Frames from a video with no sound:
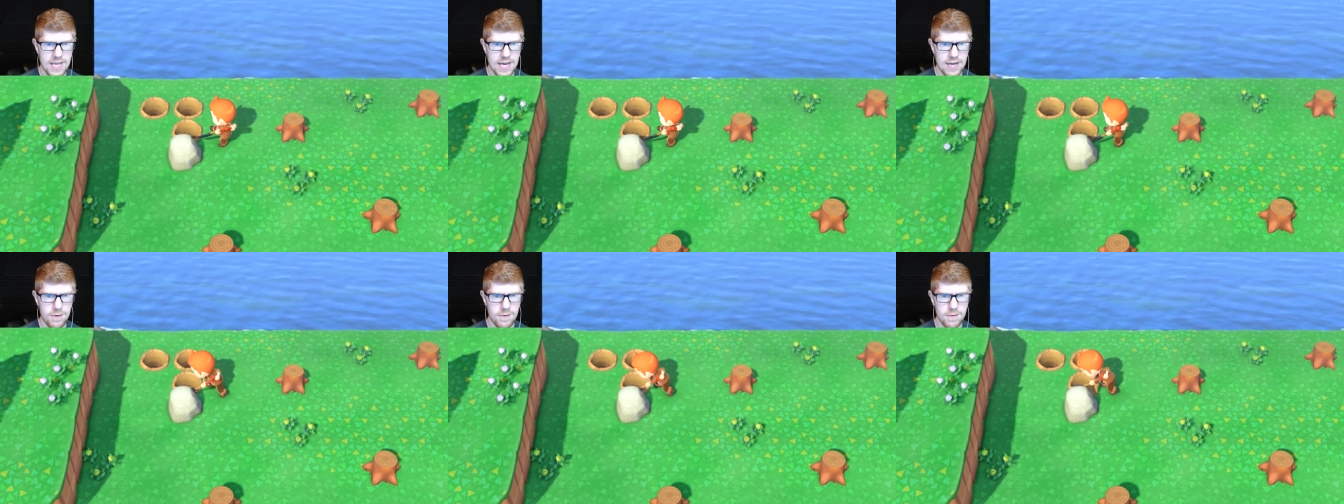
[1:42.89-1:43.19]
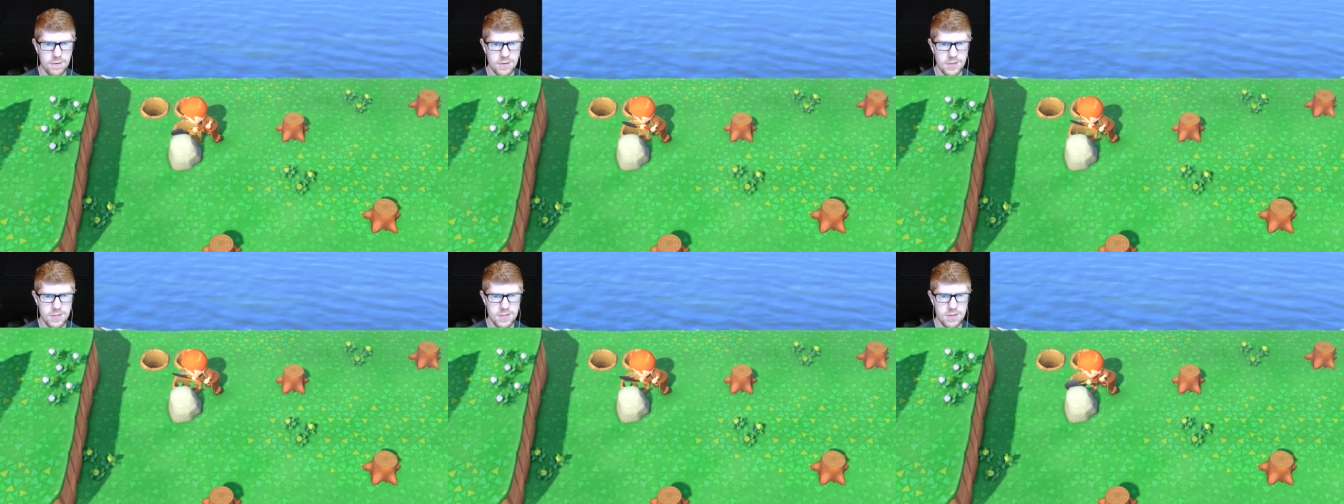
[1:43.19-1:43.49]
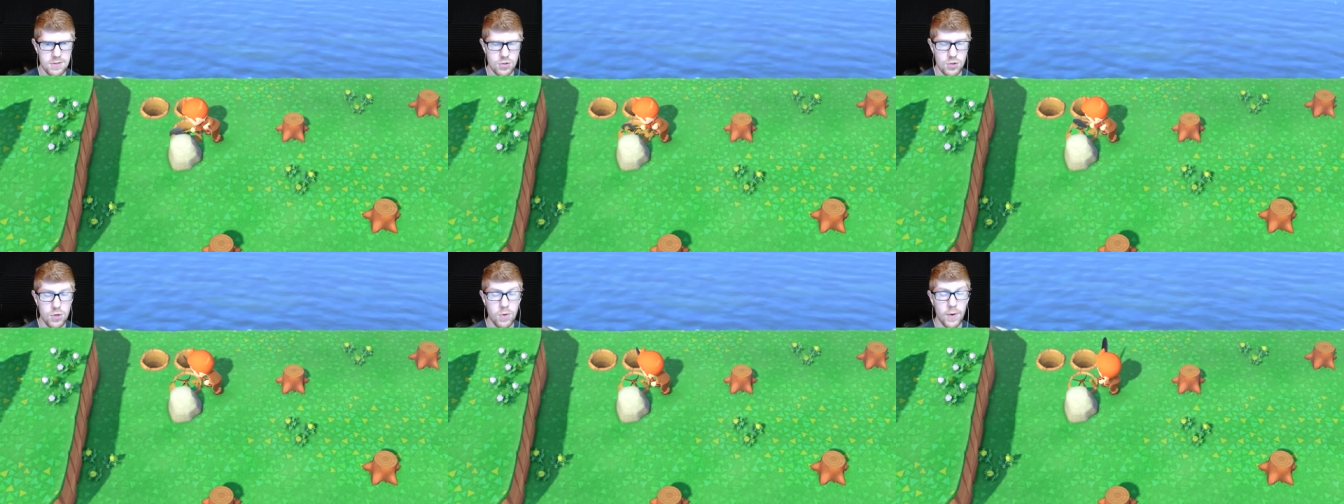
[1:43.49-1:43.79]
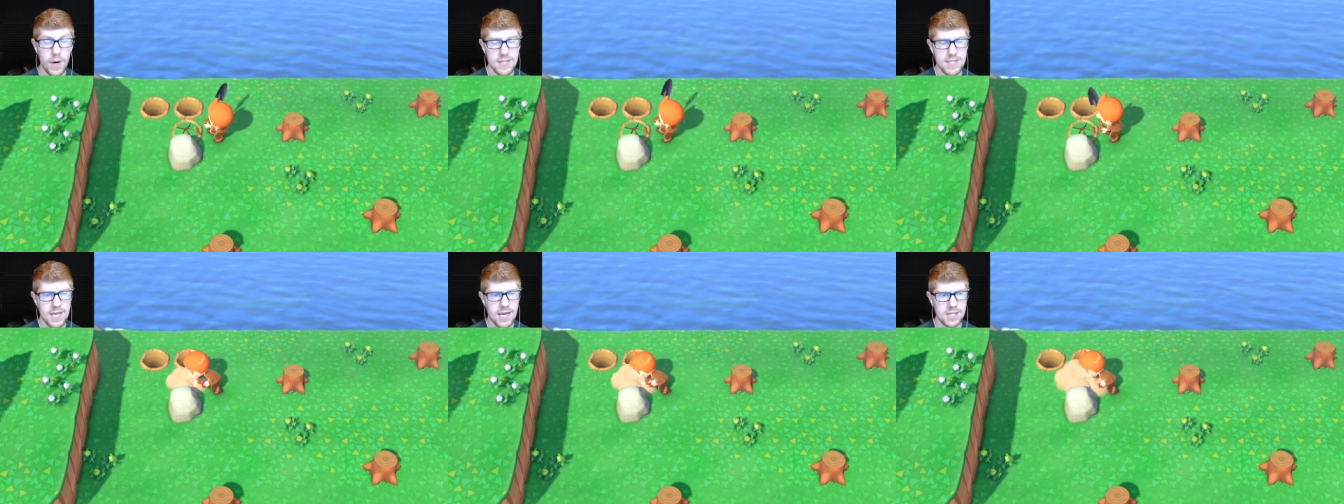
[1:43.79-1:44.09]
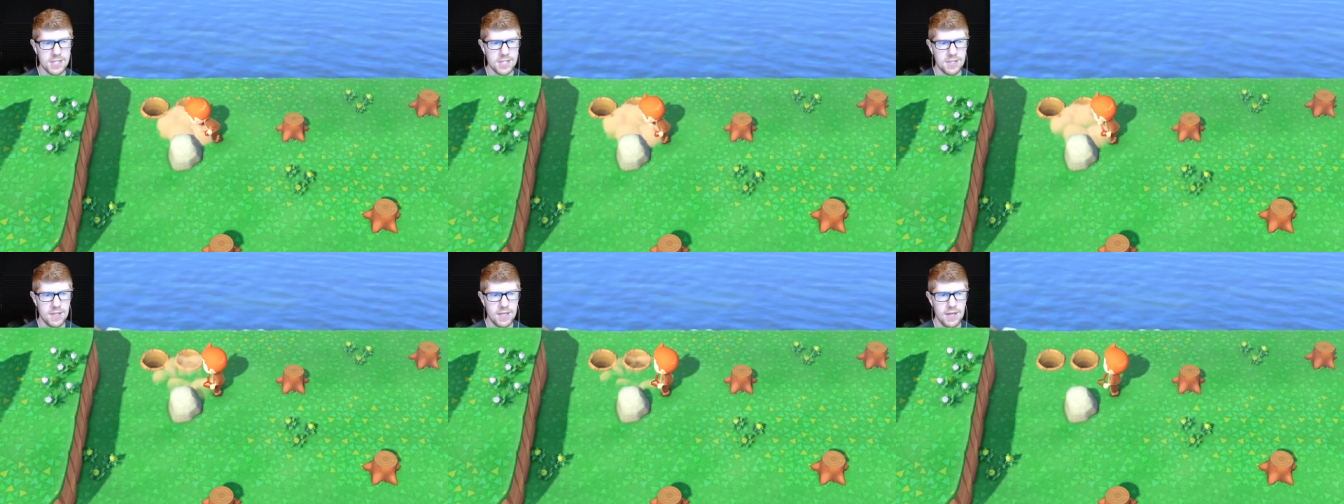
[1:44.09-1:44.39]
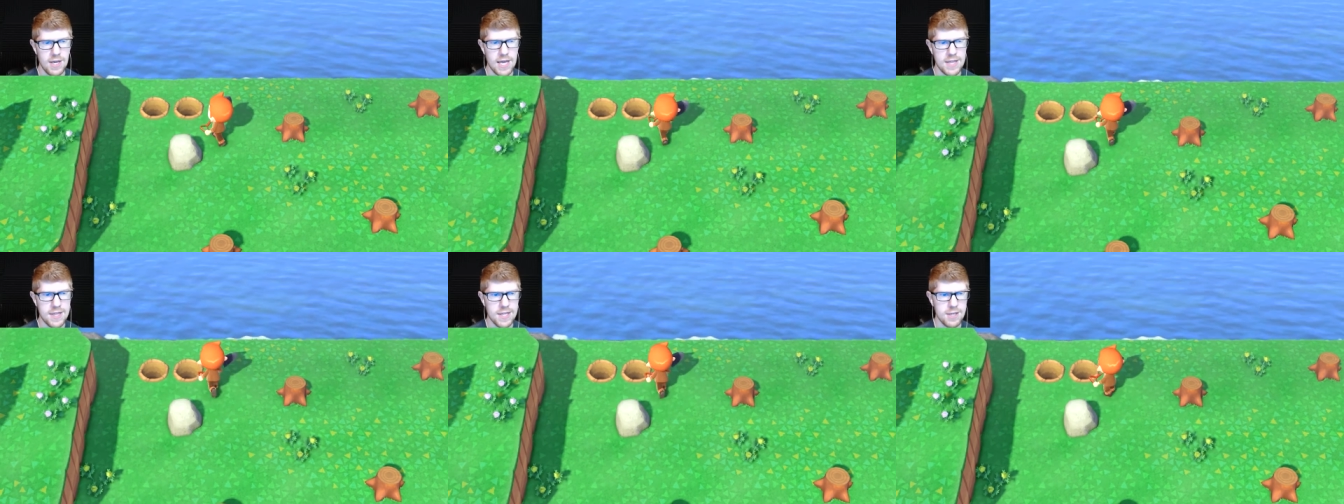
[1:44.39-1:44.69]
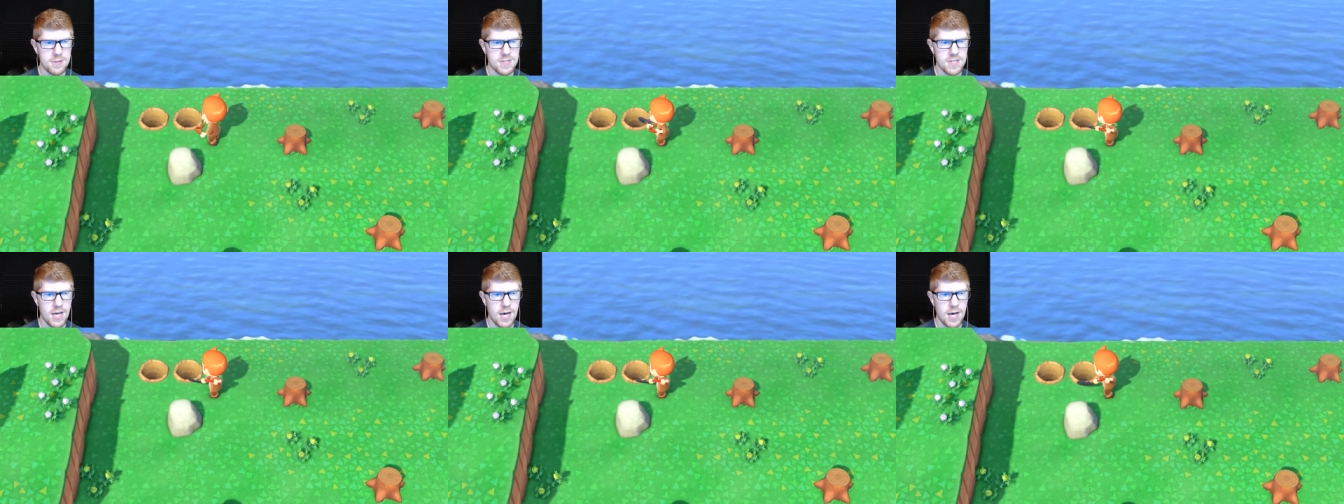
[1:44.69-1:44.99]
I don't, twice actually. I think
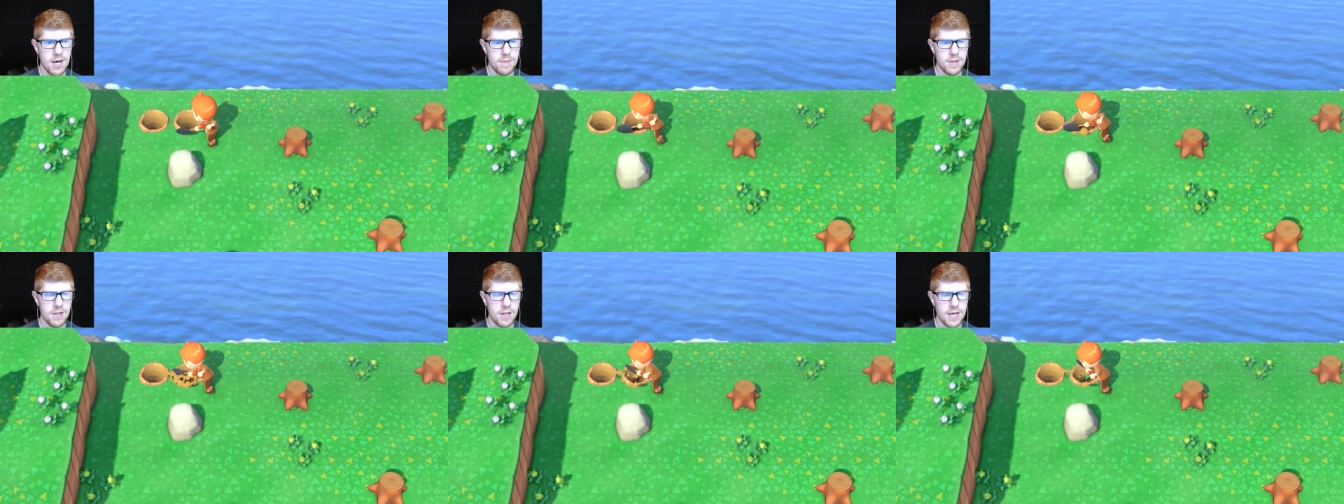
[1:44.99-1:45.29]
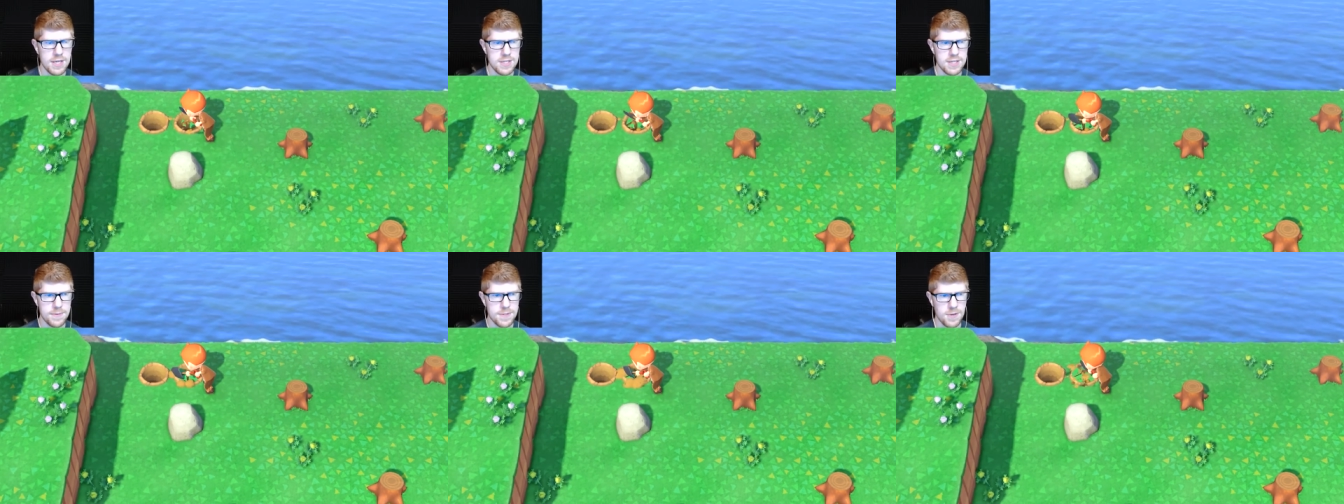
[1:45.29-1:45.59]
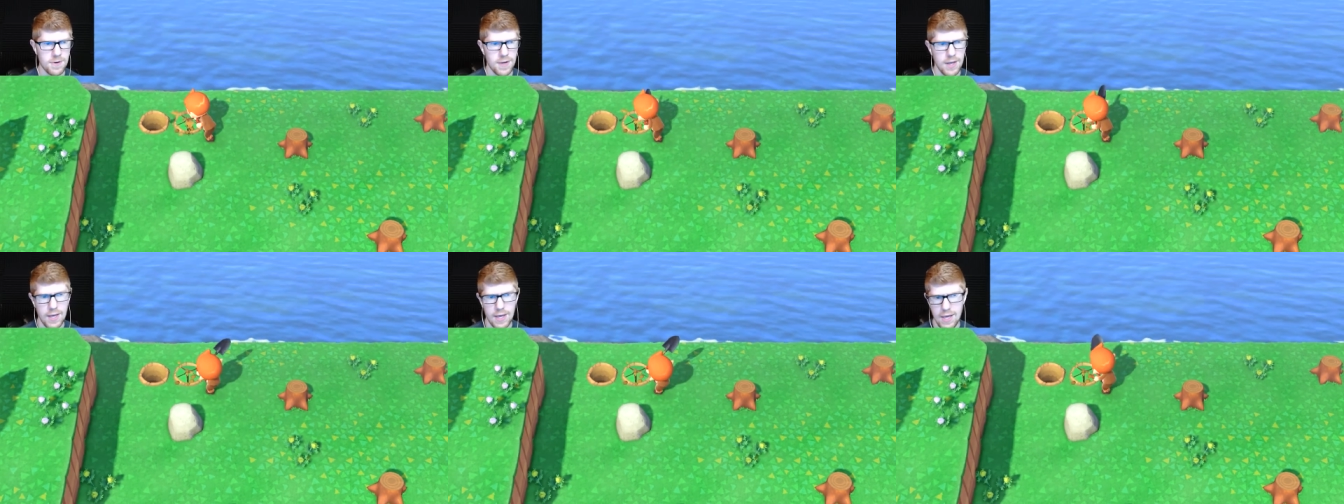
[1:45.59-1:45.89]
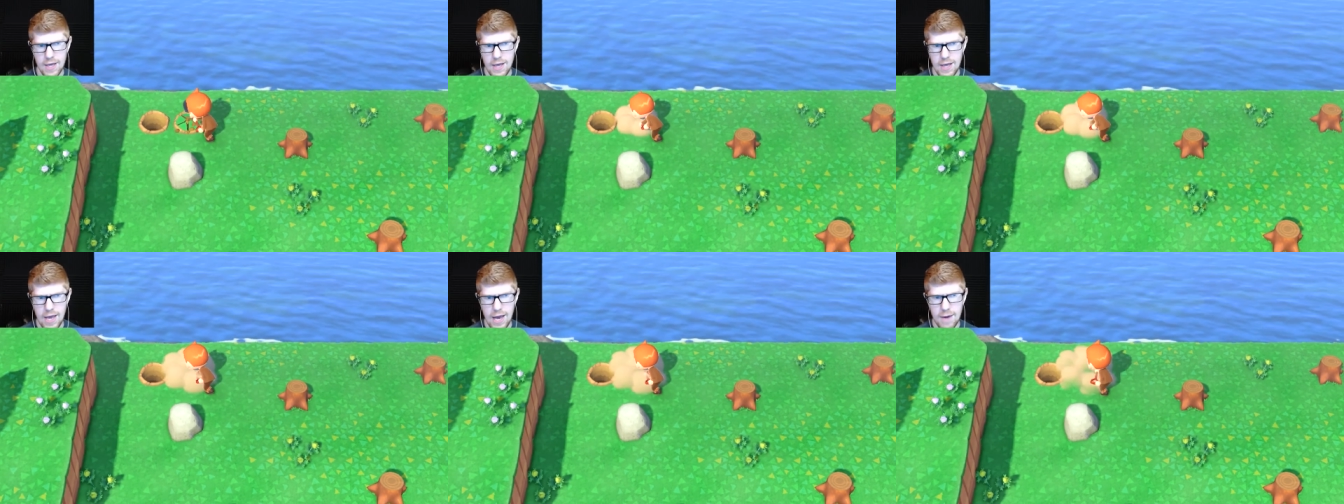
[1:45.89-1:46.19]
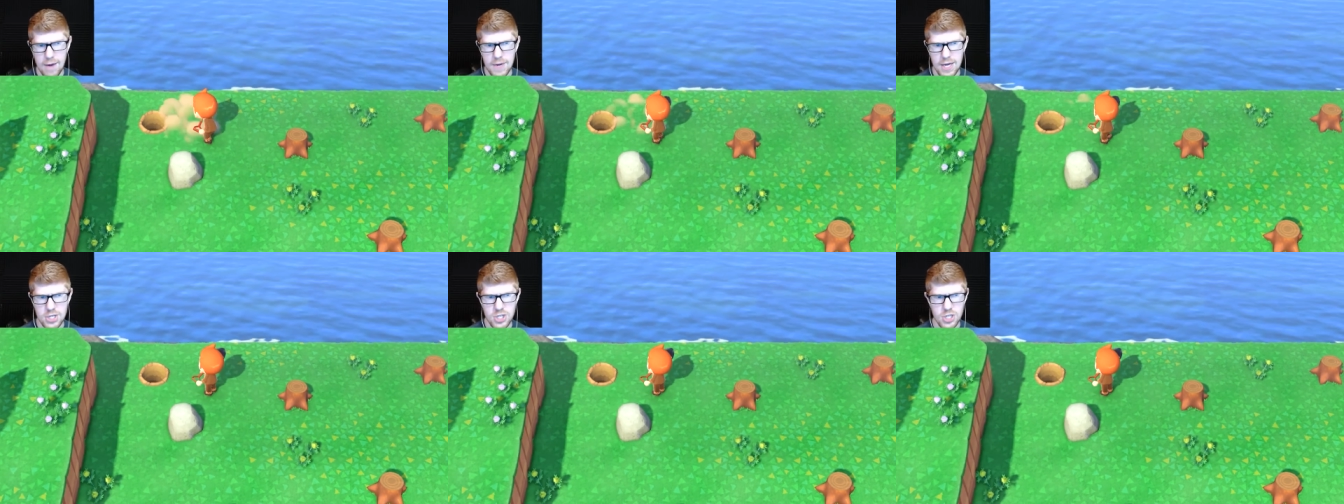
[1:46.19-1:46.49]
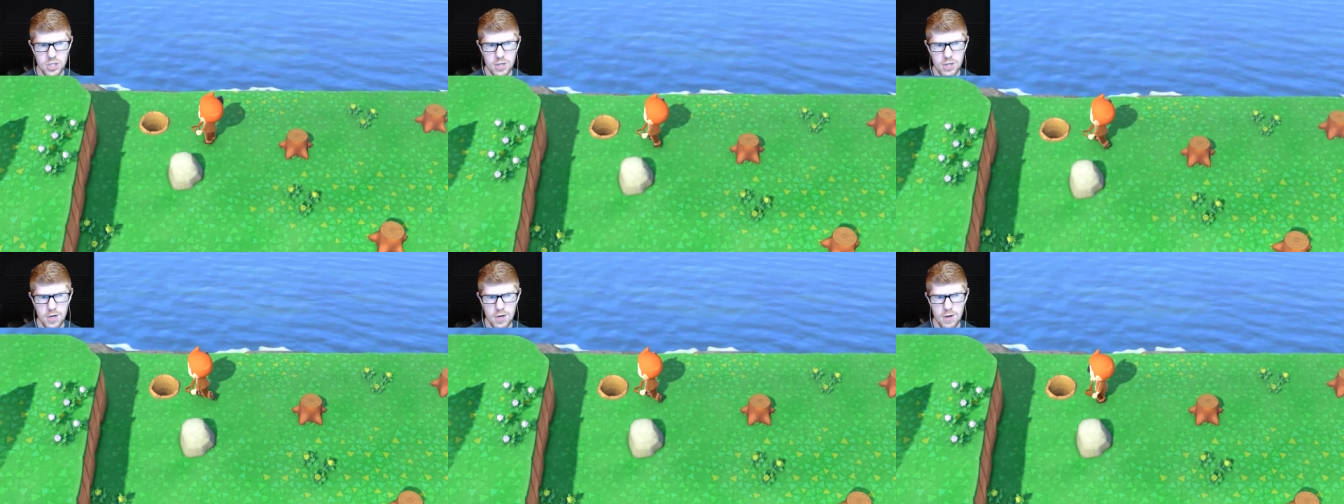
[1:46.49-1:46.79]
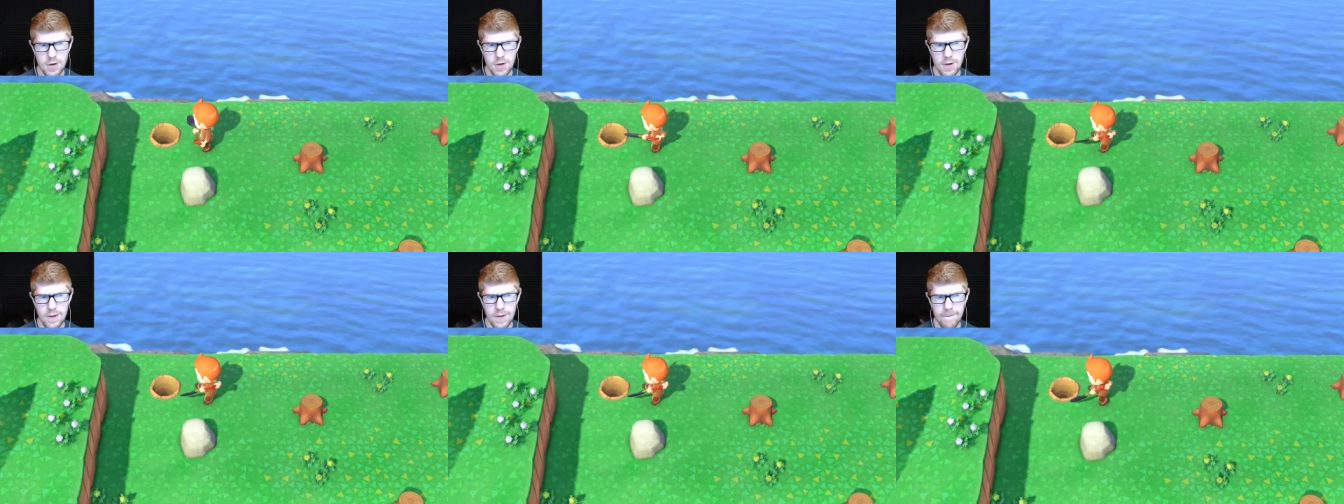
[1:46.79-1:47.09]
you saw them in the last episode. I'm not
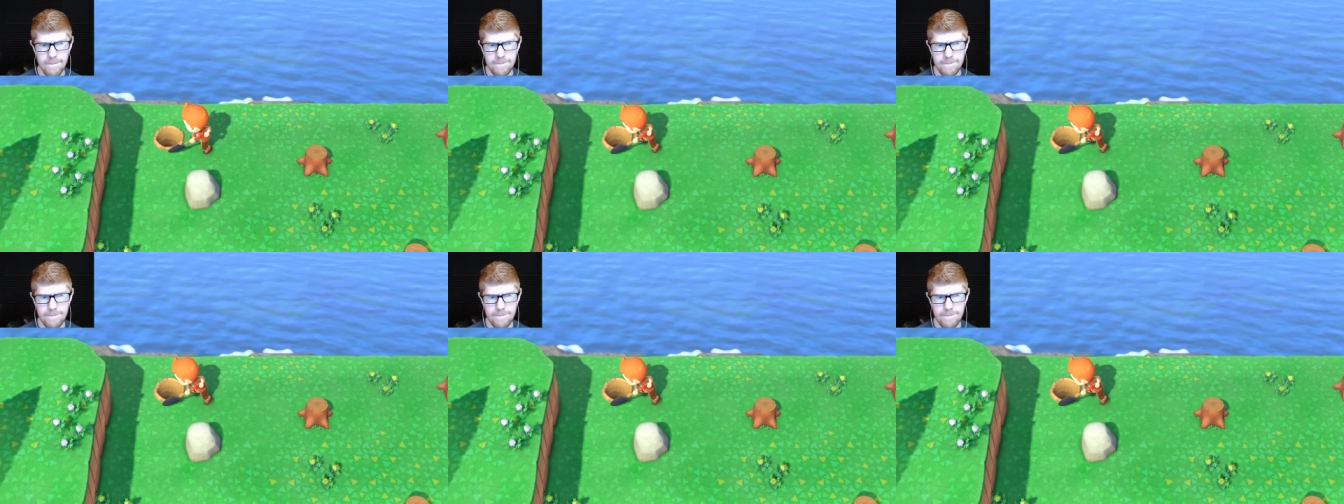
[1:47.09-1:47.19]
sure